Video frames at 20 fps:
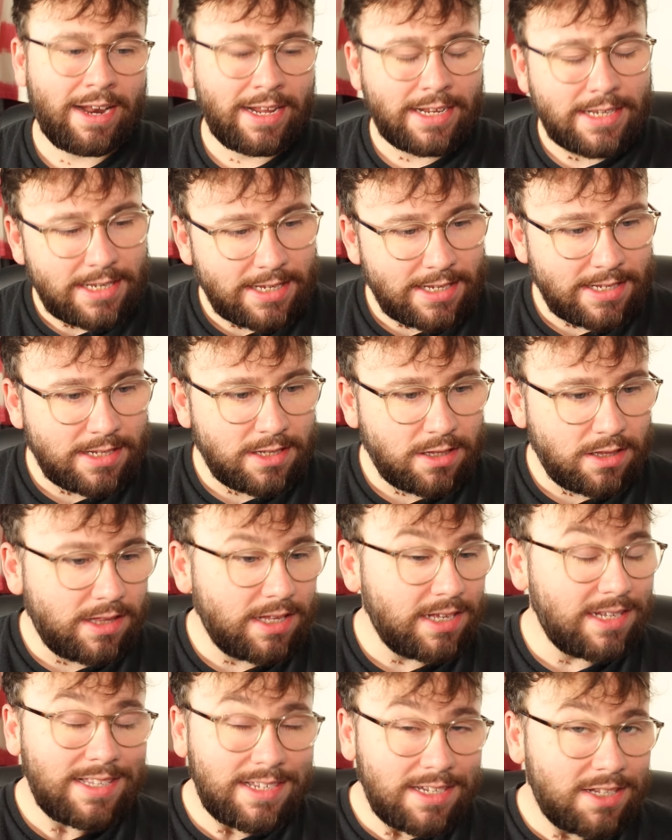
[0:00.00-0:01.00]
this is
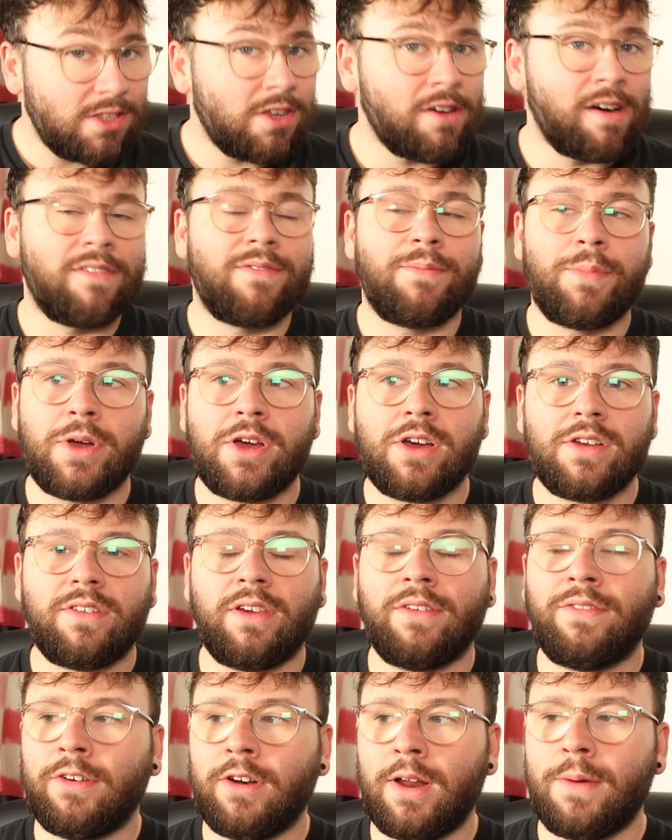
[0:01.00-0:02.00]
tough, because
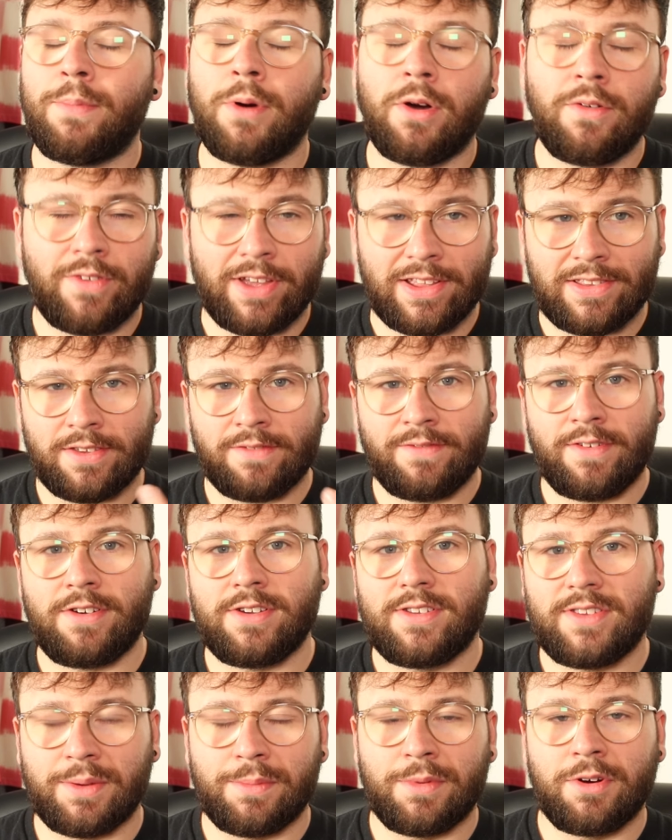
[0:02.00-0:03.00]
I feel like both kits are very
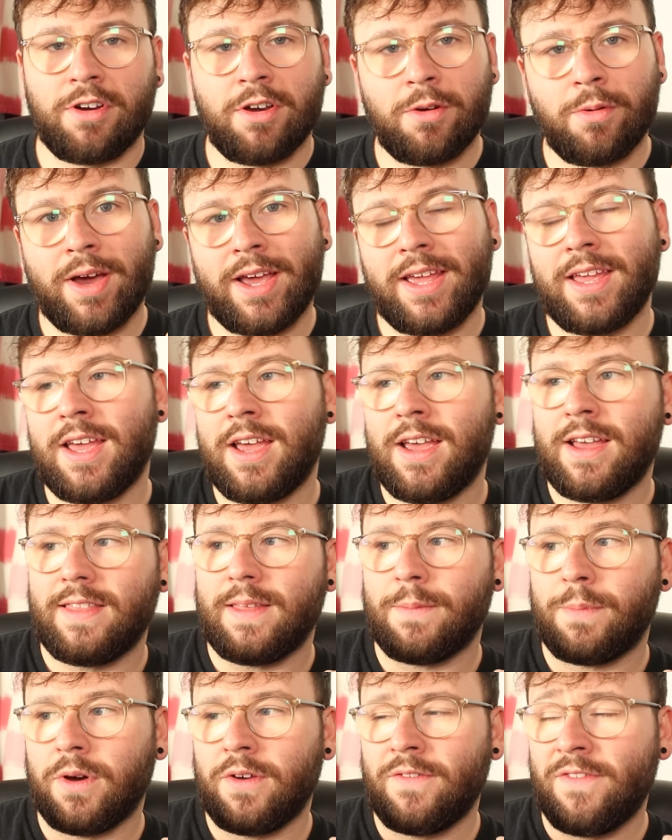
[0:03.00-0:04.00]
similar in a way.
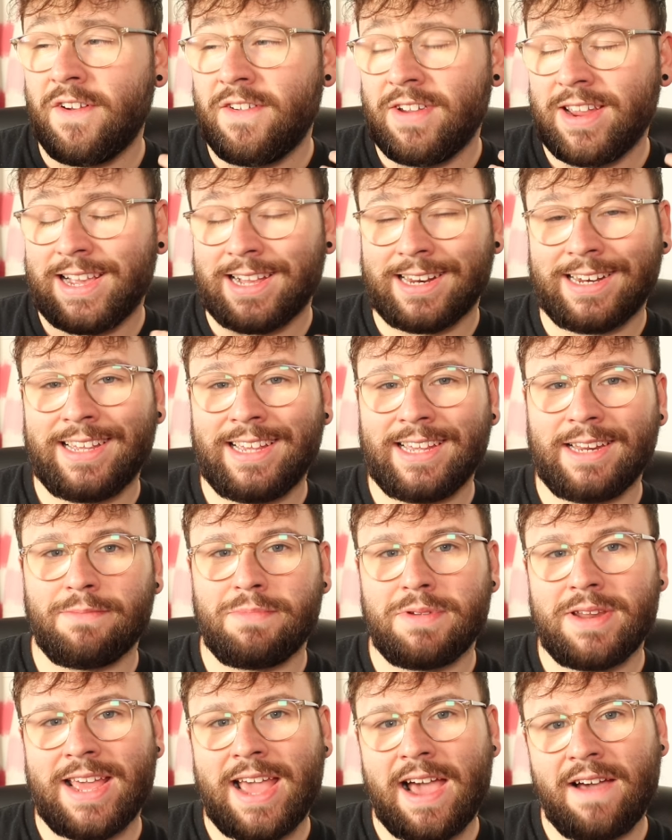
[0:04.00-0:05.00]
They're both very clean,
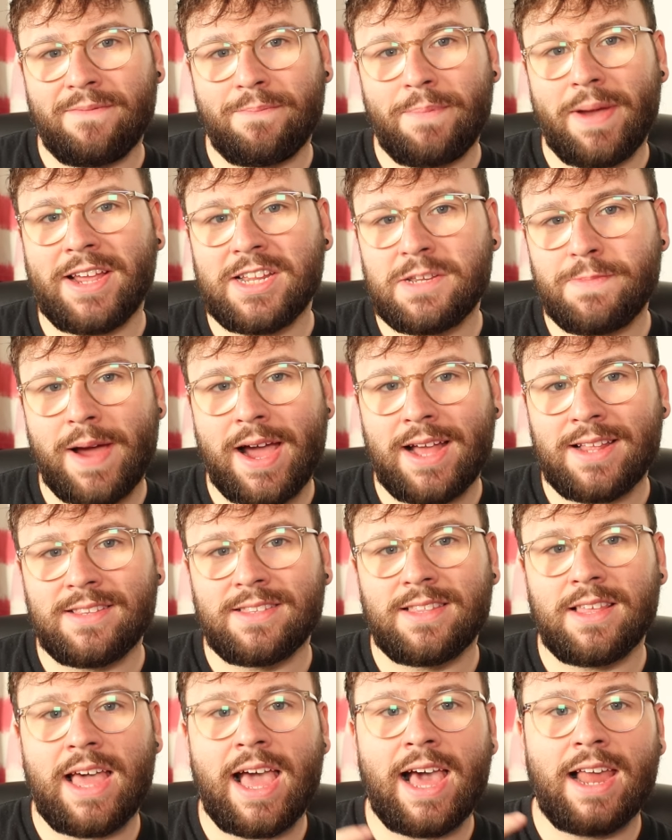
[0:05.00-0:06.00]
but they have base patterns
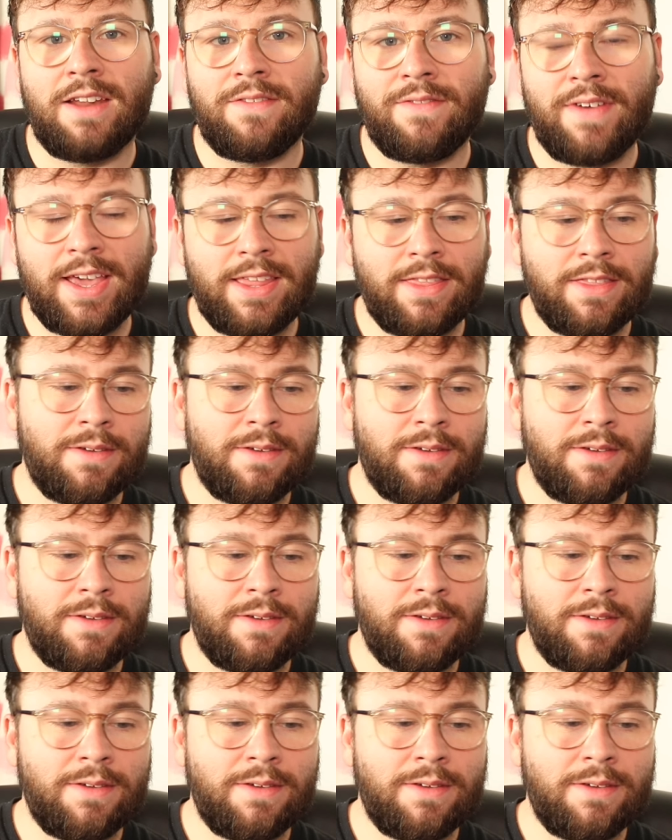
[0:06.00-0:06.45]
that elevate